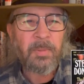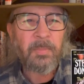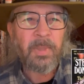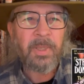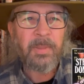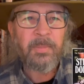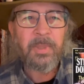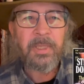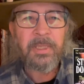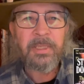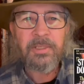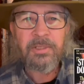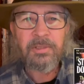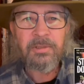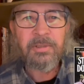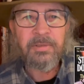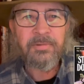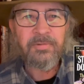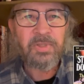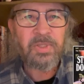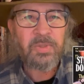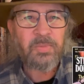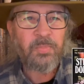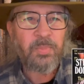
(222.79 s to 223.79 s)
Maybe I should
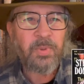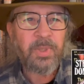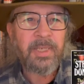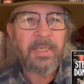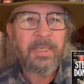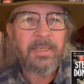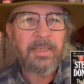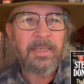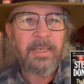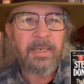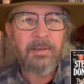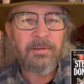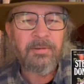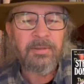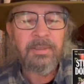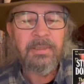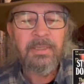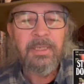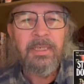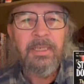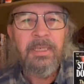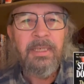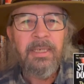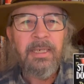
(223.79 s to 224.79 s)
have spread it out
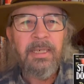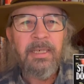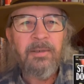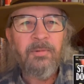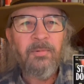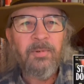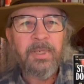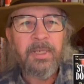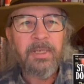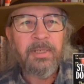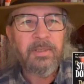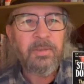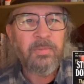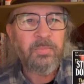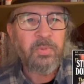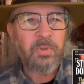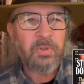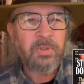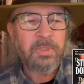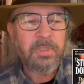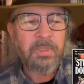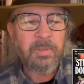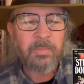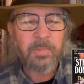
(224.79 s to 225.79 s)
and read other
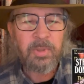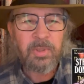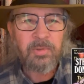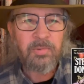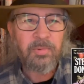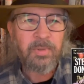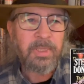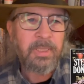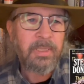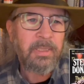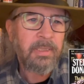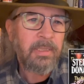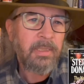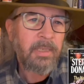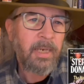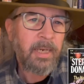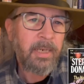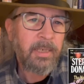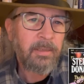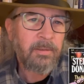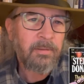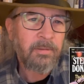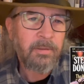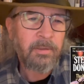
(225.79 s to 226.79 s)
books in between.
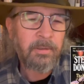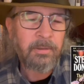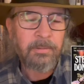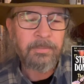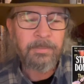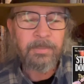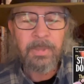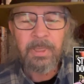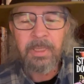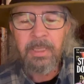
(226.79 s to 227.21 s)
I don't know.